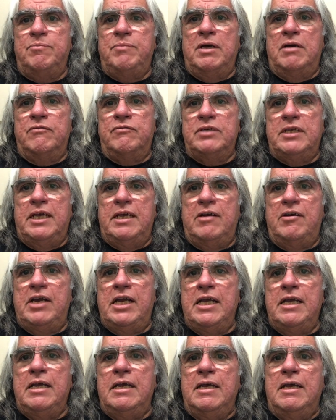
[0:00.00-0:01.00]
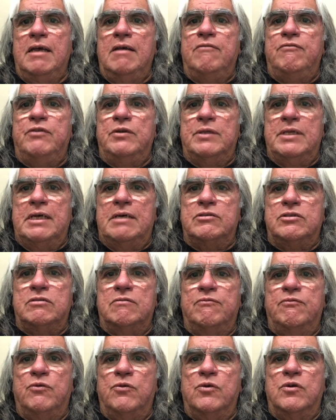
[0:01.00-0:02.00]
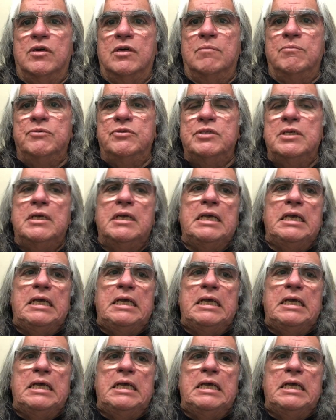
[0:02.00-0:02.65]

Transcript: Belvedere, filled out some forms,